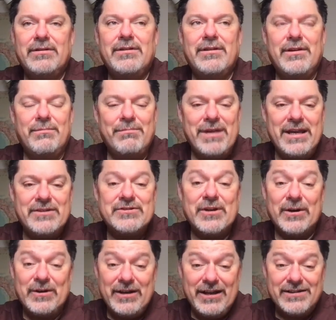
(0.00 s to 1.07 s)
that makes
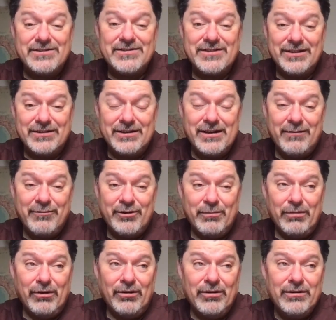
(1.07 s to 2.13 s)
our nests
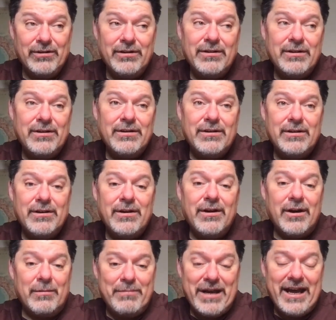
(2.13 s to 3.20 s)
uncomfortable
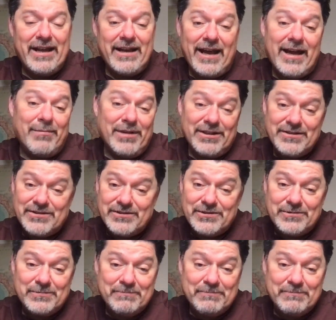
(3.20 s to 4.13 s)
are bad habits.